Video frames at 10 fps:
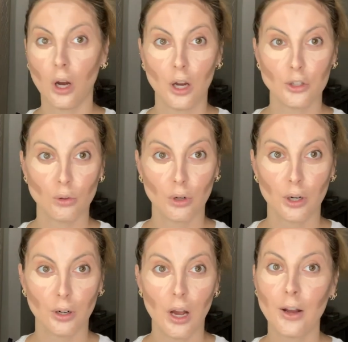
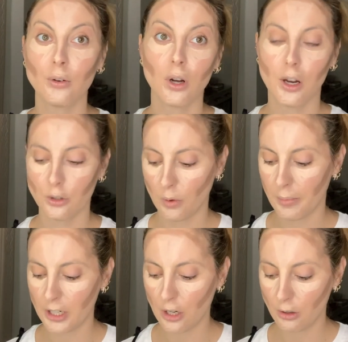contour, I don't contour
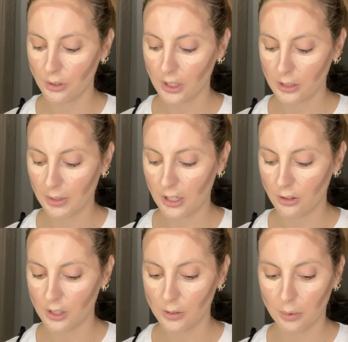my nose because my
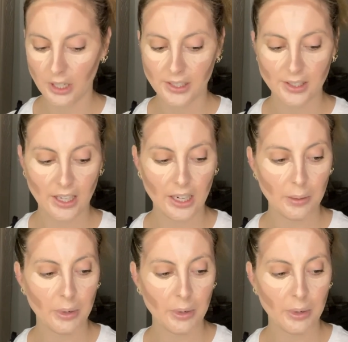nose is pretty skinny,